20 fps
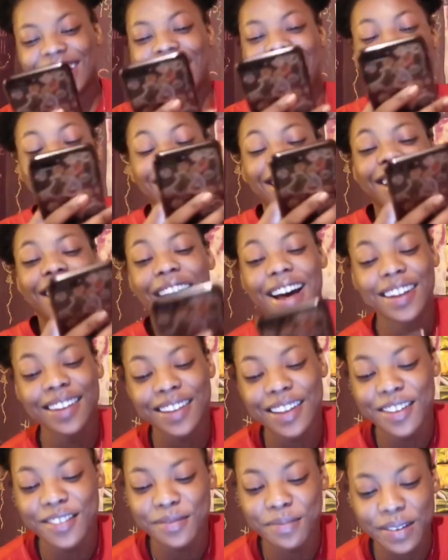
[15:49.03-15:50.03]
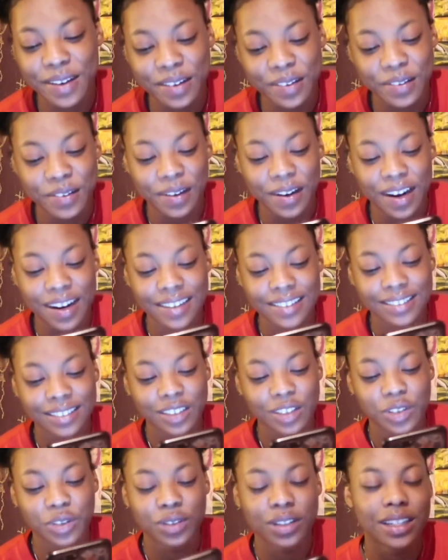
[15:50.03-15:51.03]
I love I love Pandora,
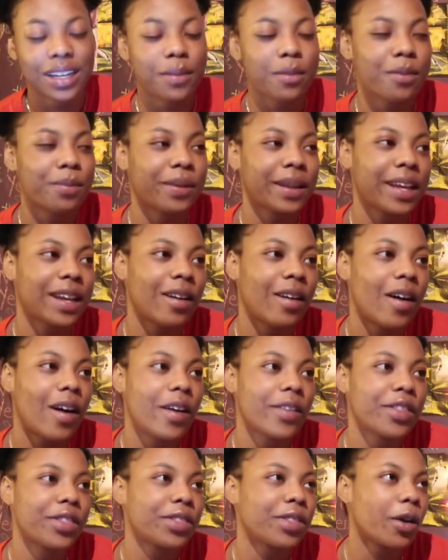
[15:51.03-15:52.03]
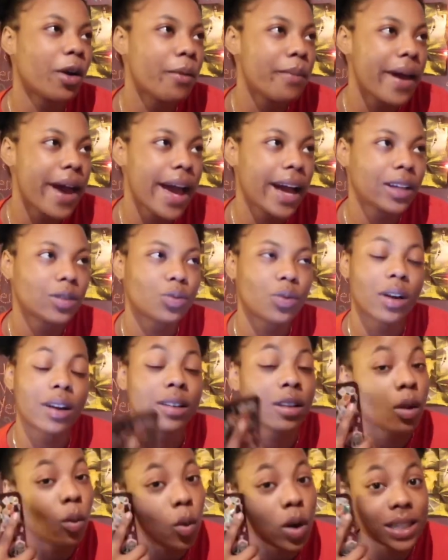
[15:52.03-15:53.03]
honestly, truly. They be playing all the throwbacks,
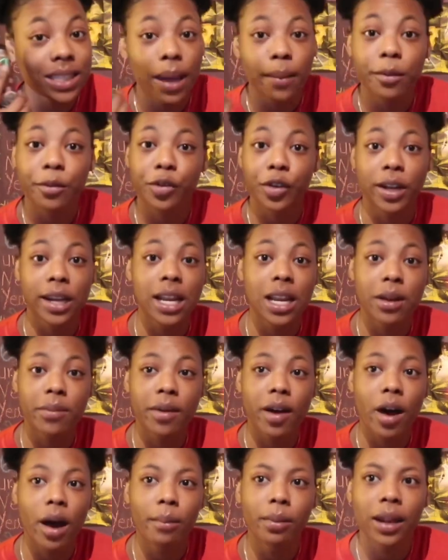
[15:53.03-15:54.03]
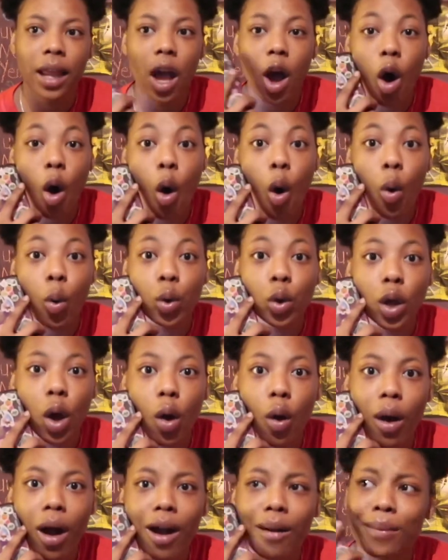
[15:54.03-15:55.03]
the ones I be forgetting about. I be like, oh,
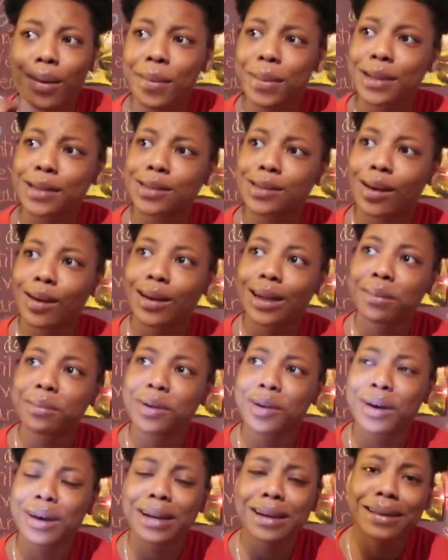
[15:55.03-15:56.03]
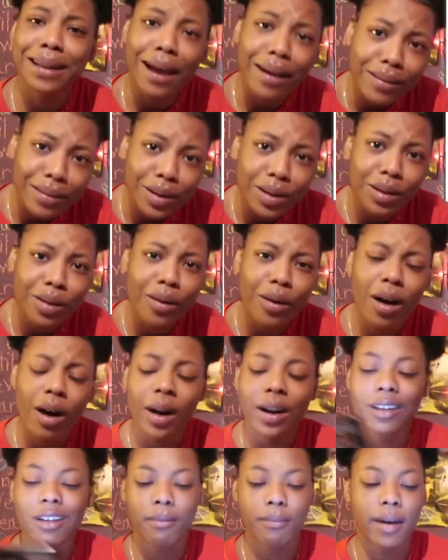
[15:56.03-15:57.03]
yo, I remember this song. Let me go ahead and download it on
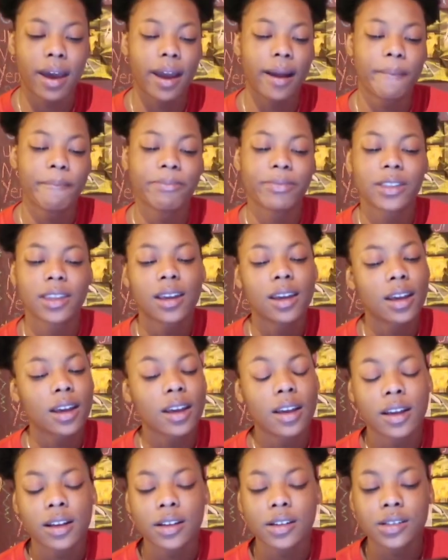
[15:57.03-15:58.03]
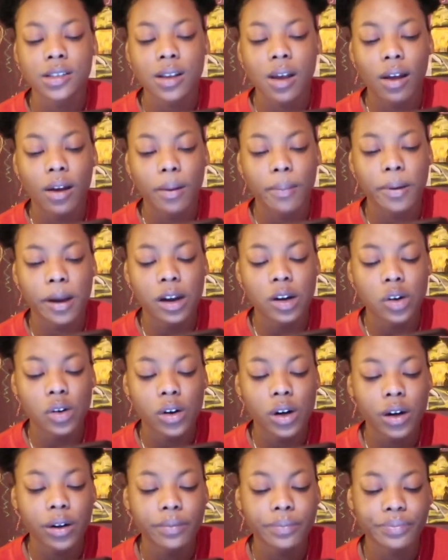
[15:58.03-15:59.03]
Audio Mac. So
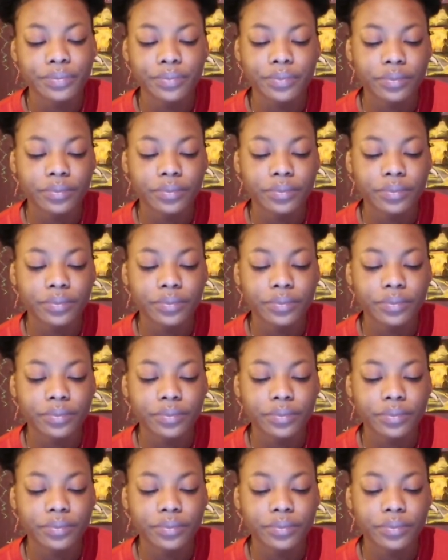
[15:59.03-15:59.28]
Pandora,